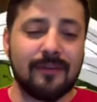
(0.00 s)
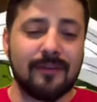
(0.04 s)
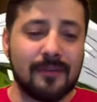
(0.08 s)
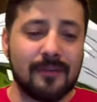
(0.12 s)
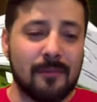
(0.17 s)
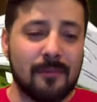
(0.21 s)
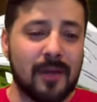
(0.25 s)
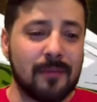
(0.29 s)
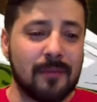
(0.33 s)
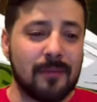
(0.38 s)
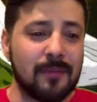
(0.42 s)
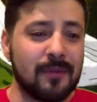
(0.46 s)

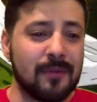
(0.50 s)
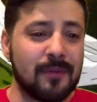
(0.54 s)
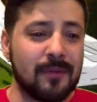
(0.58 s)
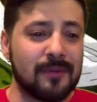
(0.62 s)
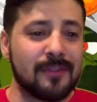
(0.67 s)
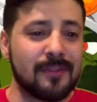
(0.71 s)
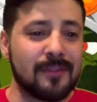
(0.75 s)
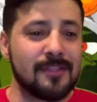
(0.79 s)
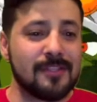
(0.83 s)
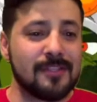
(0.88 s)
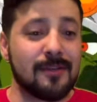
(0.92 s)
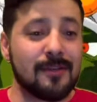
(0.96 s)
mind blower.
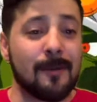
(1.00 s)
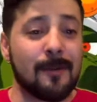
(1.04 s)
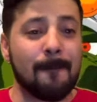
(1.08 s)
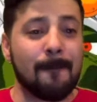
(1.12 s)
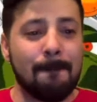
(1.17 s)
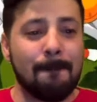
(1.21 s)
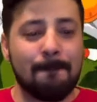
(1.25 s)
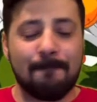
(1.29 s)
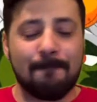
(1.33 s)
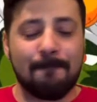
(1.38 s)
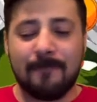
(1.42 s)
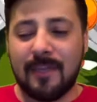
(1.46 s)
So
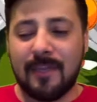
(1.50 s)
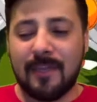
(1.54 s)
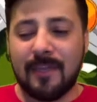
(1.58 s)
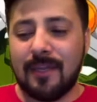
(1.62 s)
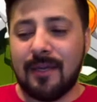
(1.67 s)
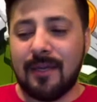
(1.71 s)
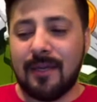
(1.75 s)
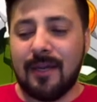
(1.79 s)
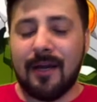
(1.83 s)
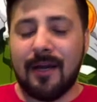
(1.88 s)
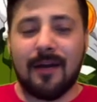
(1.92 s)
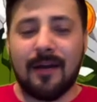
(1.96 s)

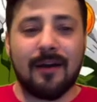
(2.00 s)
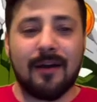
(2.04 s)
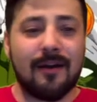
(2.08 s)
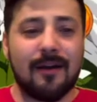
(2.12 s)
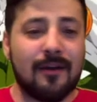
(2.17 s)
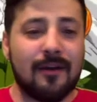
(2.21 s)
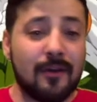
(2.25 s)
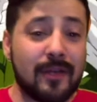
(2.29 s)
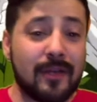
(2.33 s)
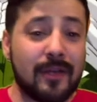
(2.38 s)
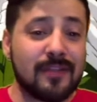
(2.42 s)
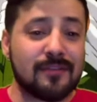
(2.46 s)

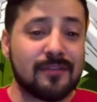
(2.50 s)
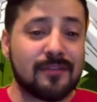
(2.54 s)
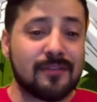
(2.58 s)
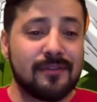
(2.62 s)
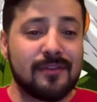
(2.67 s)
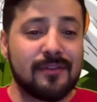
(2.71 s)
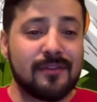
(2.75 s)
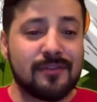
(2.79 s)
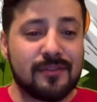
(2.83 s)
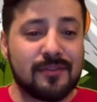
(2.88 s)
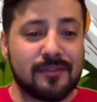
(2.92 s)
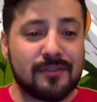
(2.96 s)
okay, so
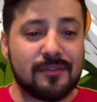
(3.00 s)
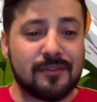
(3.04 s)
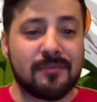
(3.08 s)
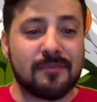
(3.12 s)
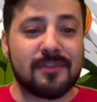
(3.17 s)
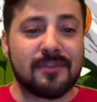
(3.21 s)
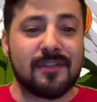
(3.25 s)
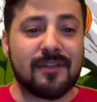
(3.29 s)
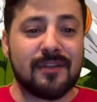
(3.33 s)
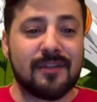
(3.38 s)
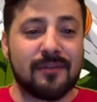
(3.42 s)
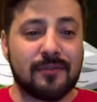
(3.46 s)
there's our Super
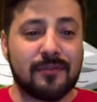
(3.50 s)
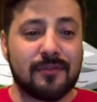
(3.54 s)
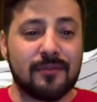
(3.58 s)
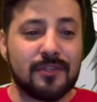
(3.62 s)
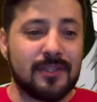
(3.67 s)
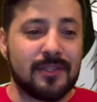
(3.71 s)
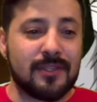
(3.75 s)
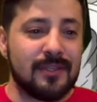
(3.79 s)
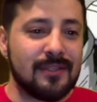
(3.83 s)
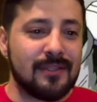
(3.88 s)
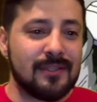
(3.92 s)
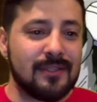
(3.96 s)
Saiyan
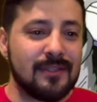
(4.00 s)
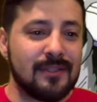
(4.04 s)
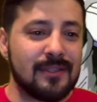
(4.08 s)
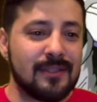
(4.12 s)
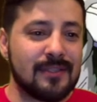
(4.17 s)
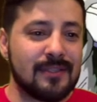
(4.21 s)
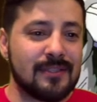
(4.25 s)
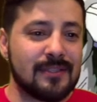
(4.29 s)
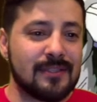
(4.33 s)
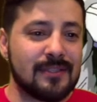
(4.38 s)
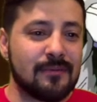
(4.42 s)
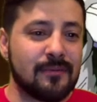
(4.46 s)
Gogeta.
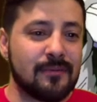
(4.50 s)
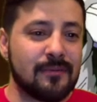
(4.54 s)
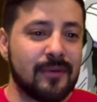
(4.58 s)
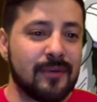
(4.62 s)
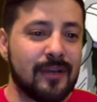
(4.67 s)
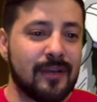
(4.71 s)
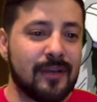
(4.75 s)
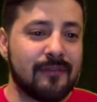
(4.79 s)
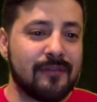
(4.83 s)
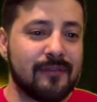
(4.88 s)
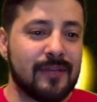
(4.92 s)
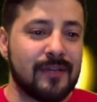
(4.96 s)
Let's see what we
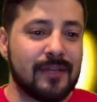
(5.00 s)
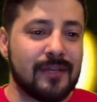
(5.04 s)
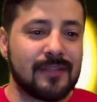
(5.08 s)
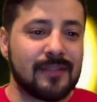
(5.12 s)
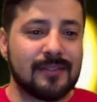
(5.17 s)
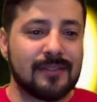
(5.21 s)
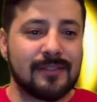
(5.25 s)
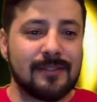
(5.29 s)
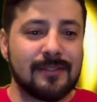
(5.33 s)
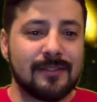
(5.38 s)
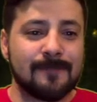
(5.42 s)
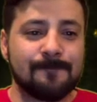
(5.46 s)
have
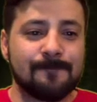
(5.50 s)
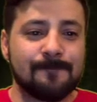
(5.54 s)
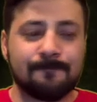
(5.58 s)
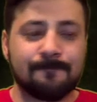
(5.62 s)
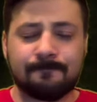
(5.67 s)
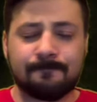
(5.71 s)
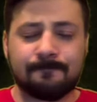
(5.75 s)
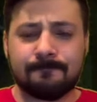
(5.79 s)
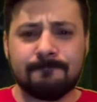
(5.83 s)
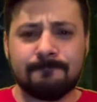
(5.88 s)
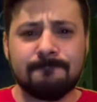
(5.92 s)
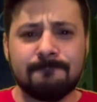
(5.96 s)
next.
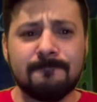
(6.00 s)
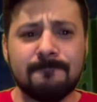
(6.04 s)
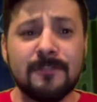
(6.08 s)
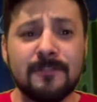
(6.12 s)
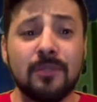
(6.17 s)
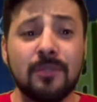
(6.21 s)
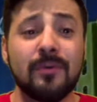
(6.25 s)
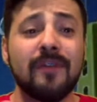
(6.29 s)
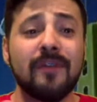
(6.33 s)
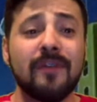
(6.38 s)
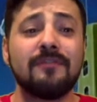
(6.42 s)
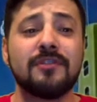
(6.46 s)

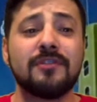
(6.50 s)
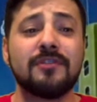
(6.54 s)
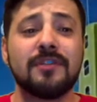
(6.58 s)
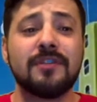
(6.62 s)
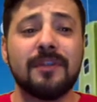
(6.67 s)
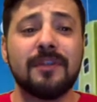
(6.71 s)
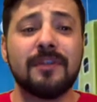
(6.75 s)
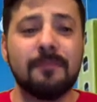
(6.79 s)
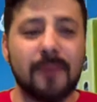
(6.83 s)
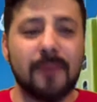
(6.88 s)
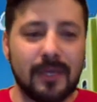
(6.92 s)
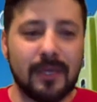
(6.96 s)
We have Jun
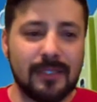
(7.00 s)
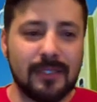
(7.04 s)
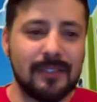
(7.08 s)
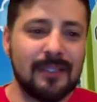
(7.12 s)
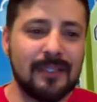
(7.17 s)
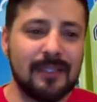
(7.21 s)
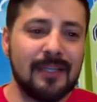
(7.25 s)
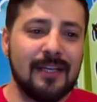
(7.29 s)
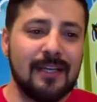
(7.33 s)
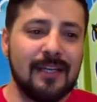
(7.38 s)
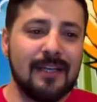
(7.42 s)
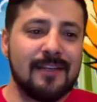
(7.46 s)
Inba.
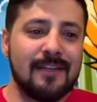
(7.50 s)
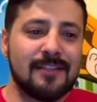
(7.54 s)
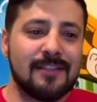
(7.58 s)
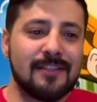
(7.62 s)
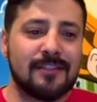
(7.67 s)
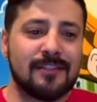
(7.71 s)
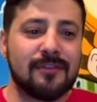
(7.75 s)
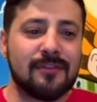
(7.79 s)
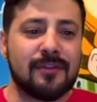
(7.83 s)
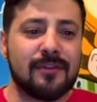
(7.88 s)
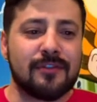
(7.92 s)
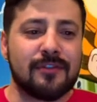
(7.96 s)

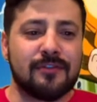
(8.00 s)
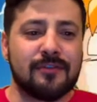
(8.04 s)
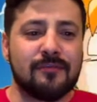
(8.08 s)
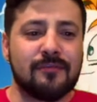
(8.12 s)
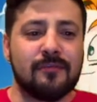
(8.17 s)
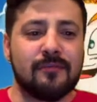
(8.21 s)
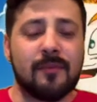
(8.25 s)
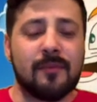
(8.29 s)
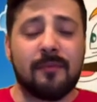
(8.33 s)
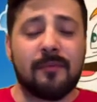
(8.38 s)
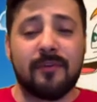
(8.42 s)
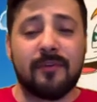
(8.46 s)
So as you
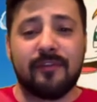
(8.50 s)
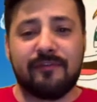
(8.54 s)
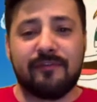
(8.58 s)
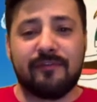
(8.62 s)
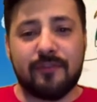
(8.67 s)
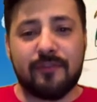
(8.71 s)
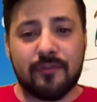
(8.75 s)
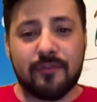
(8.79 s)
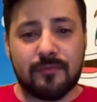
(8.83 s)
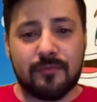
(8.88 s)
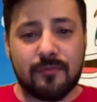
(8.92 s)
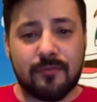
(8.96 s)
remember in the
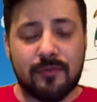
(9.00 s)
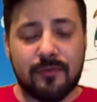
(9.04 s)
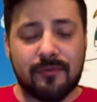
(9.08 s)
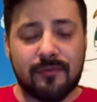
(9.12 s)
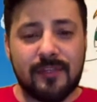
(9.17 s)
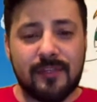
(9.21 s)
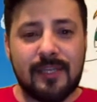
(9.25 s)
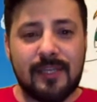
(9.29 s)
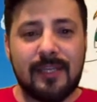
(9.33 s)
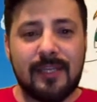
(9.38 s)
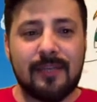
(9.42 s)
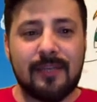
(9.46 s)
Fusion
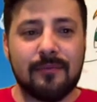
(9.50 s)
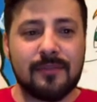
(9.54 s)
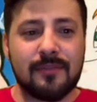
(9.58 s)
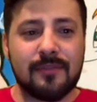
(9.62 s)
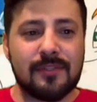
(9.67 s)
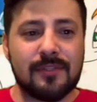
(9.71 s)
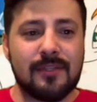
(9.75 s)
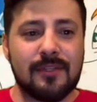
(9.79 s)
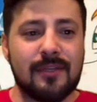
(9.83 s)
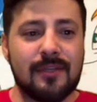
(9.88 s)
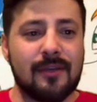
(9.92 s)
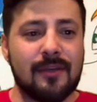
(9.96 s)
movie, he was
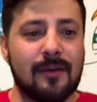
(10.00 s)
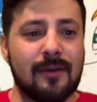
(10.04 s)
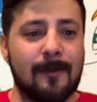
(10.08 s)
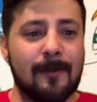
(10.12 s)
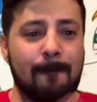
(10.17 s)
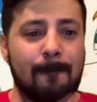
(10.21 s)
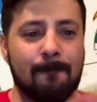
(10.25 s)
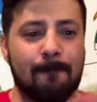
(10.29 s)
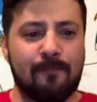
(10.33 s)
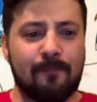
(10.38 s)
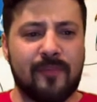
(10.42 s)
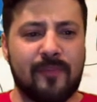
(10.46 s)
the
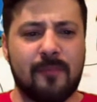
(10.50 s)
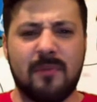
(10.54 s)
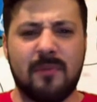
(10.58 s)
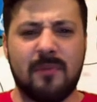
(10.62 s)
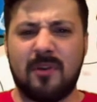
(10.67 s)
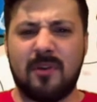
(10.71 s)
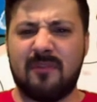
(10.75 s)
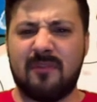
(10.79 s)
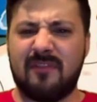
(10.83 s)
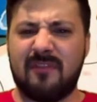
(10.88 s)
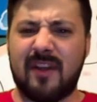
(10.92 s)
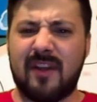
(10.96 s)

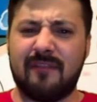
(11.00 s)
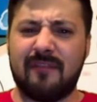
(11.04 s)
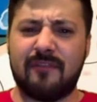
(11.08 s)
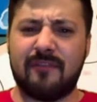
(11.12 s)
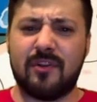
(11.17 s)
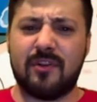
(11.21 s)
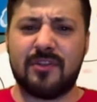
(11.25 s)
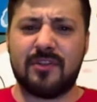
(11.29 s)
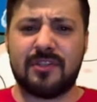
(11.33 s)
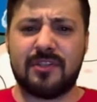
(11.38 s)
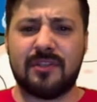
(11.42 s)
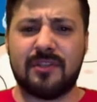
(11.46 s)
bigger fat
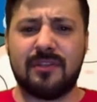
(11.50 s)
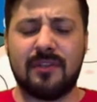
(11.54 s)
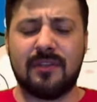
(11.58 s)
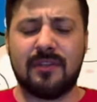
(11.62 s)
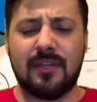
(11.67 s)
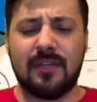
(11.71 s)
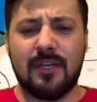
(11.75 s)
version